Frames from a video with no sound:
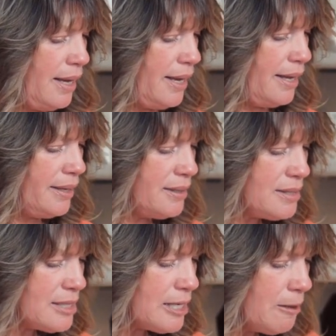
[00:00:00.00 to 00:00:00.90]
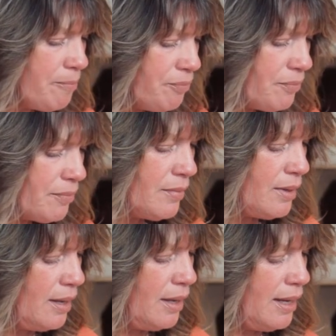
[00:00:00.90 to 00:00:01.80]
And
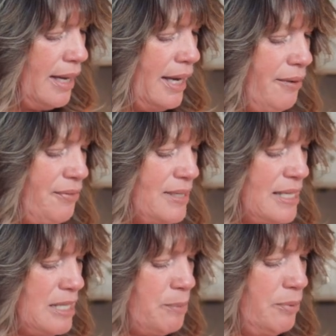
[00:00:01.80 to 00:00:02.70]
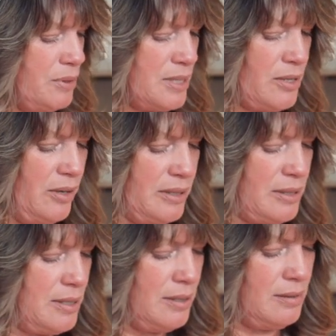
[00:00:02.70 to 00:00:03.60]
a 1/2 teaspoon of
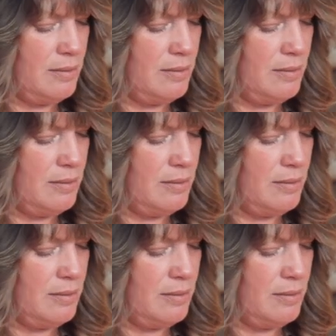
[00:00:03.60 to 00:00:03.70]
salt.